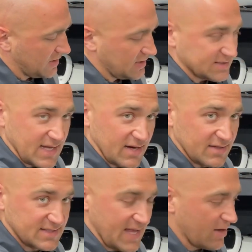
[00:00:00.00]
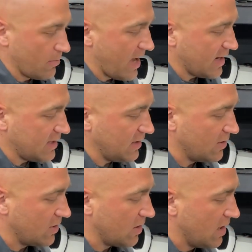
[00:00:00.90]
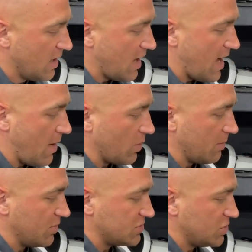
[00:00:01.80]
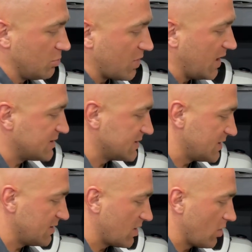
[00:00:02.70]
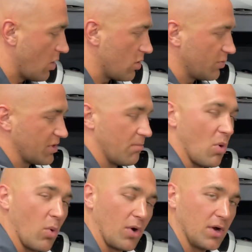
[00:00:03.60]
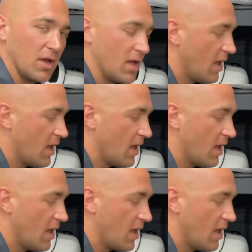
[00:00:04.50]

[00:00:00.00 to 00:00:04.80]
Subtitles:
inside of the saddlebag here. We're going to put two braces in there along with a port,